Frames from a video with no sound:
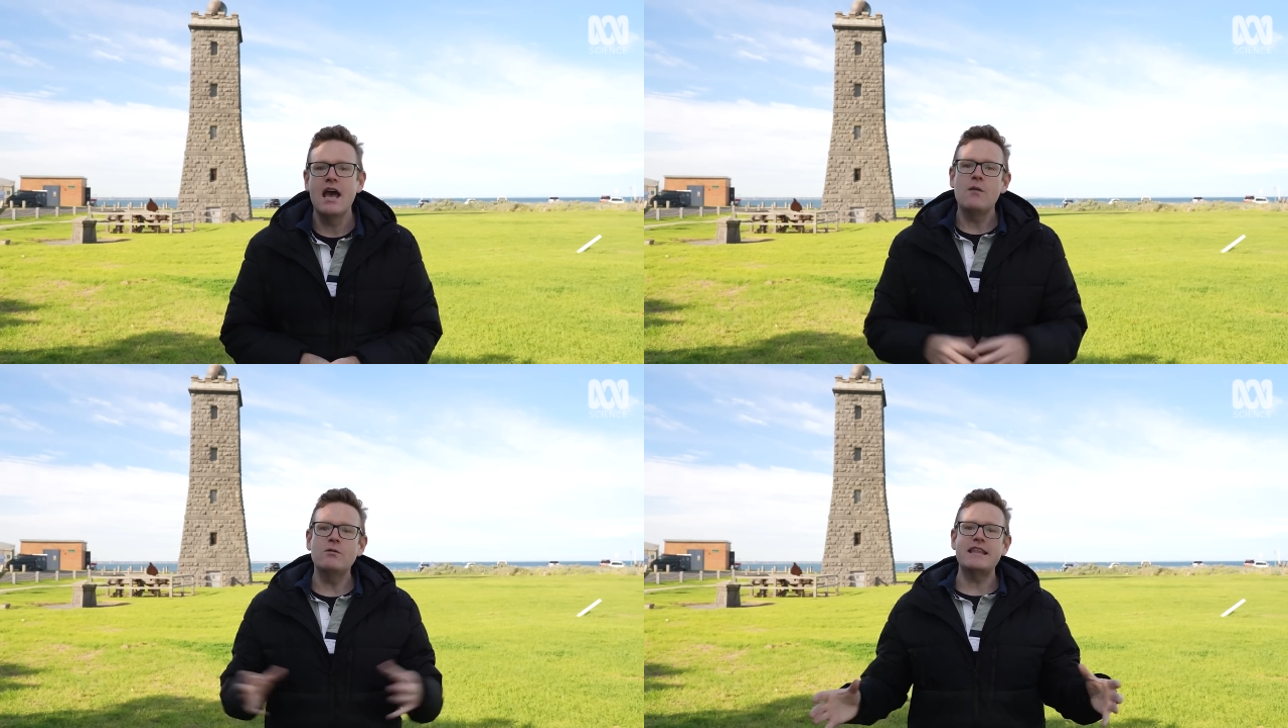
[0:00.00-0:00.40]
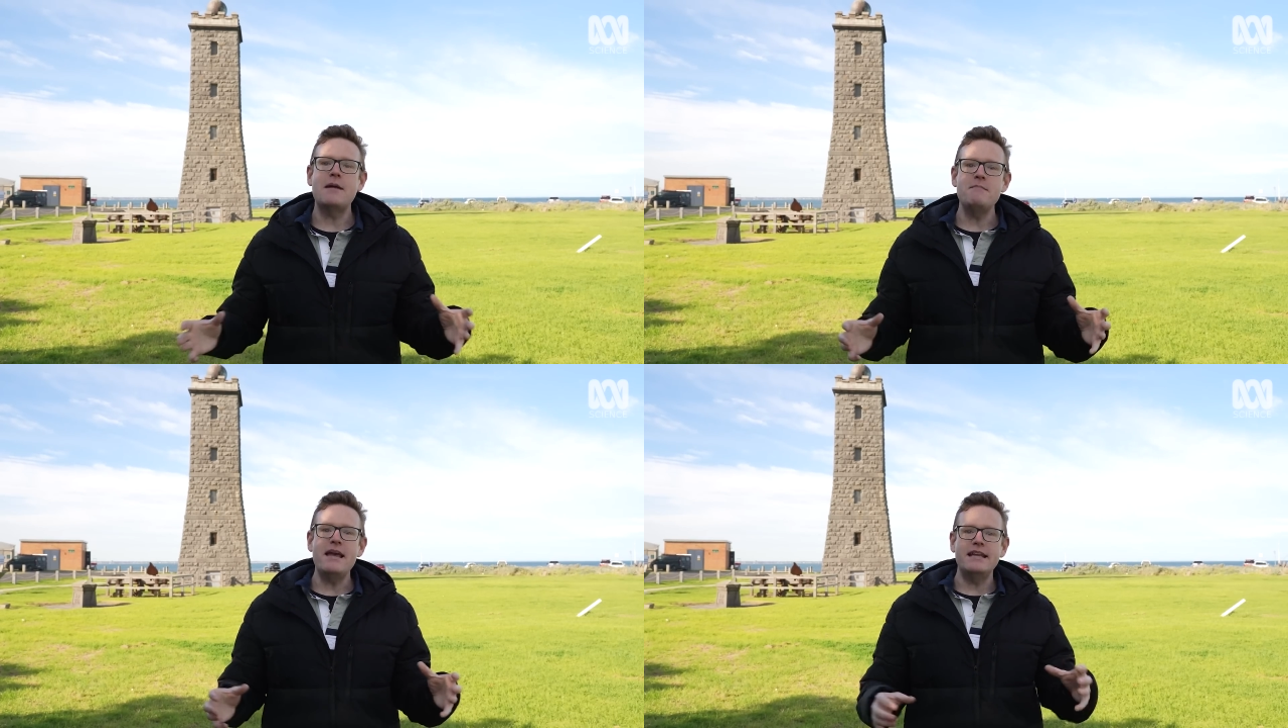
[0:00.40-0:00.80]
And what
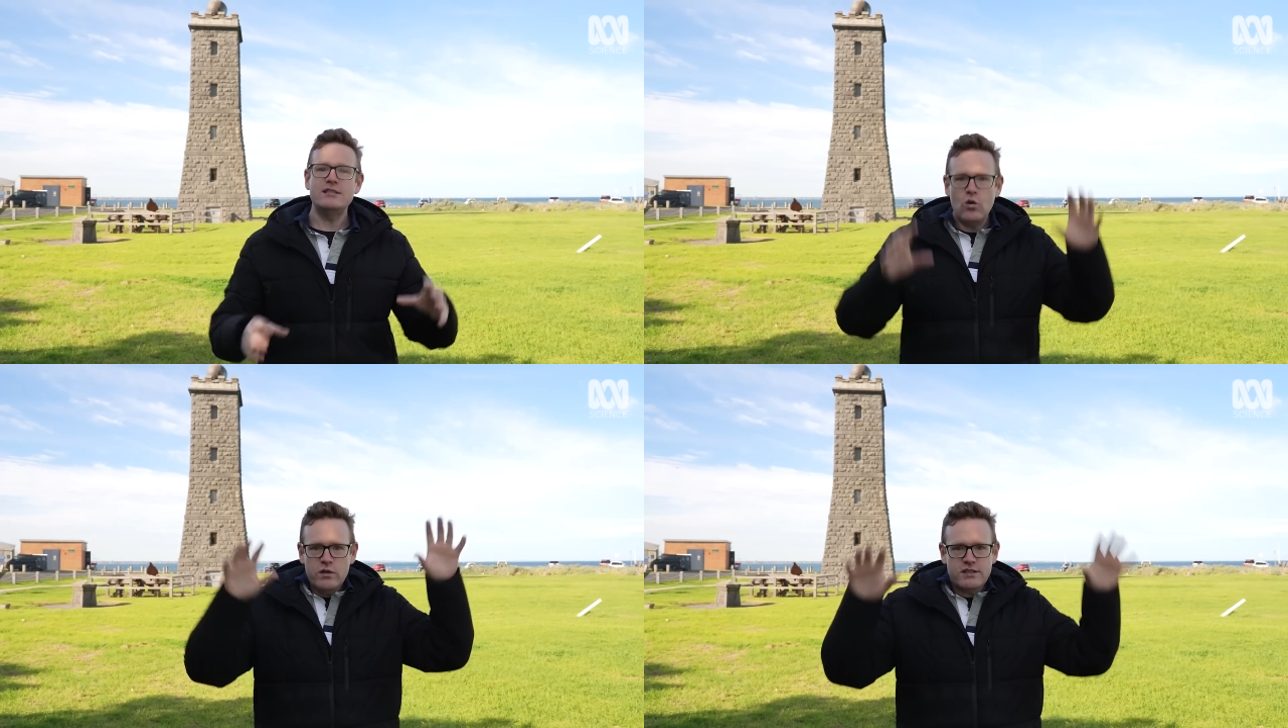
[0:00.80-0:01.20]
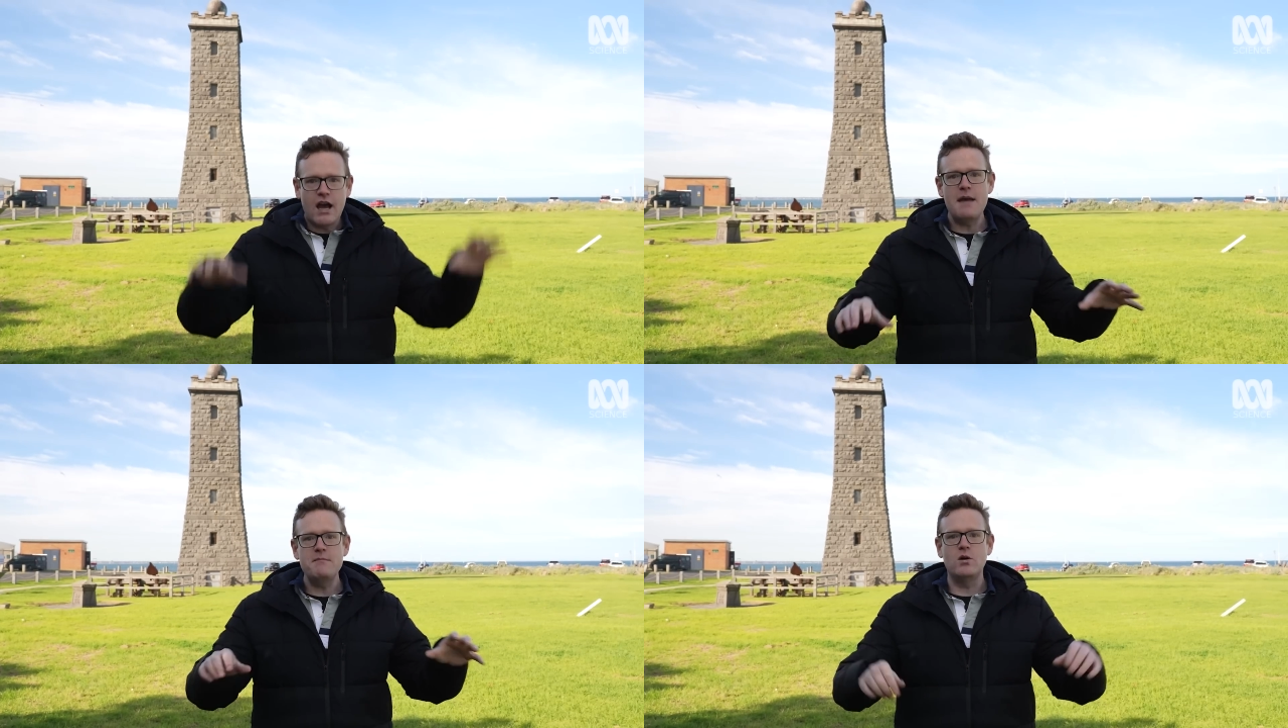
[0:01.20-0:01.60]
that meant is all the
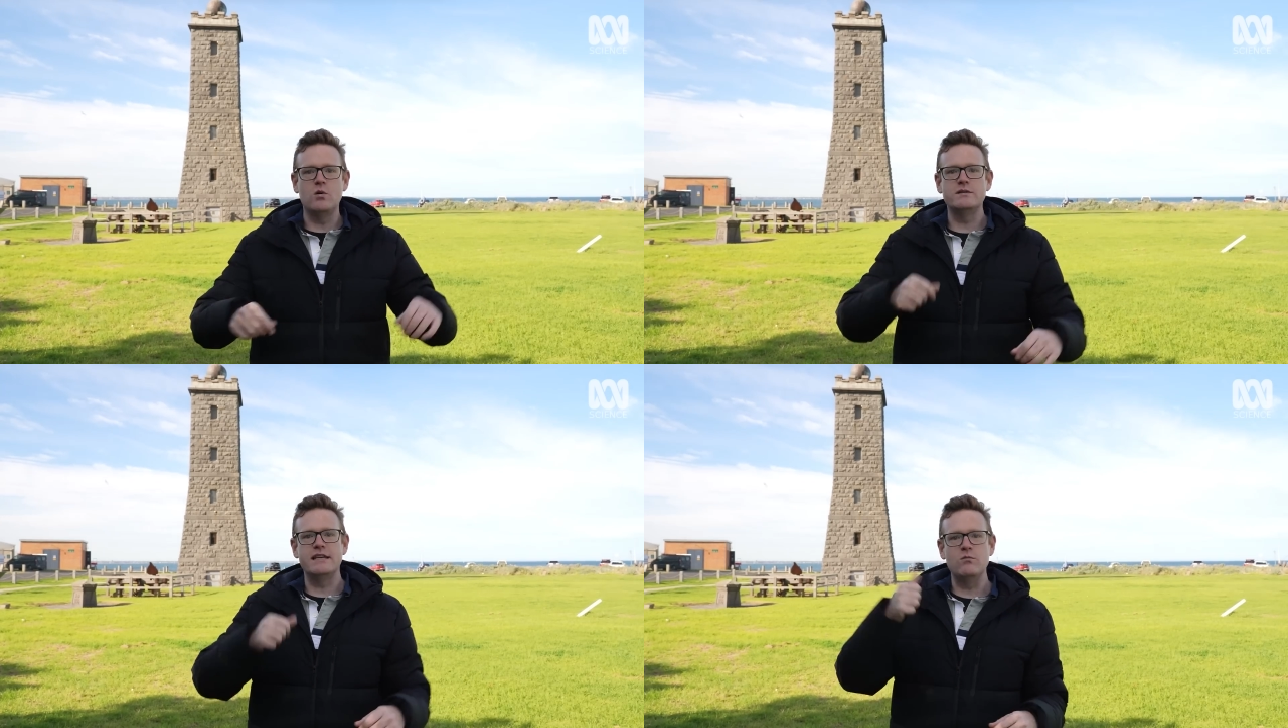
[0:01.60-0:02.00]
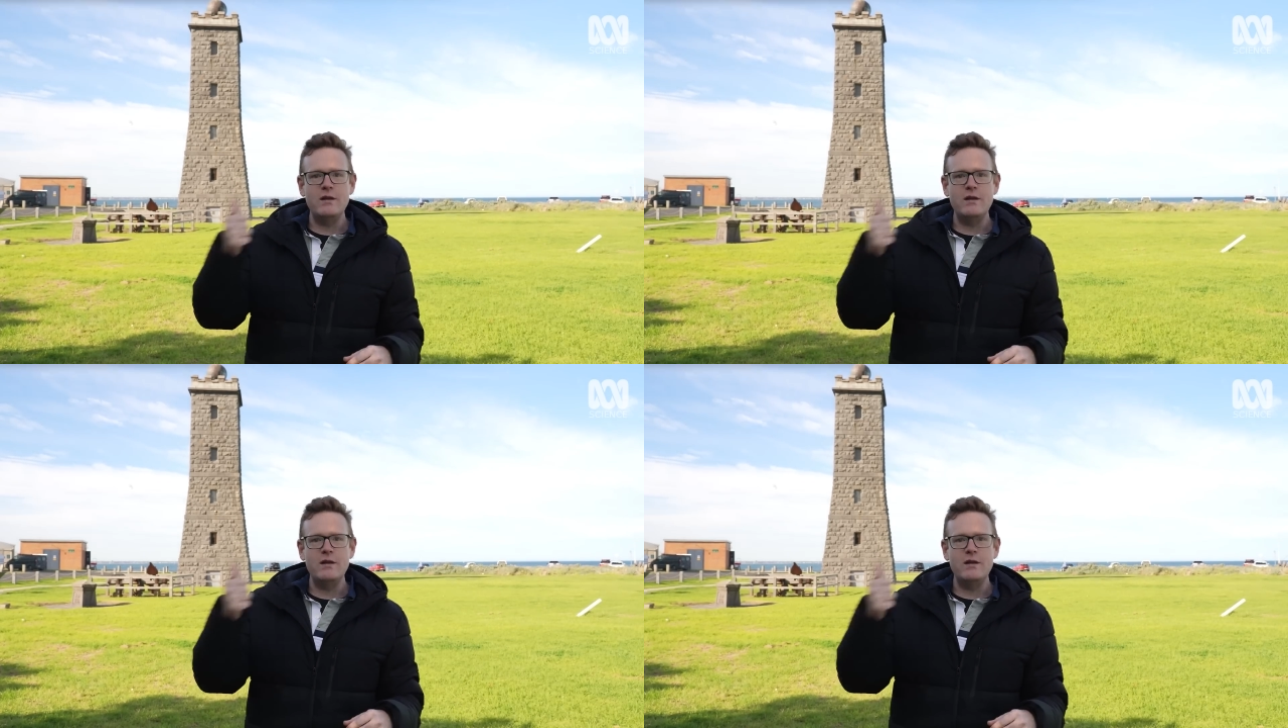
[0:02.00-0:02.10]
time balls in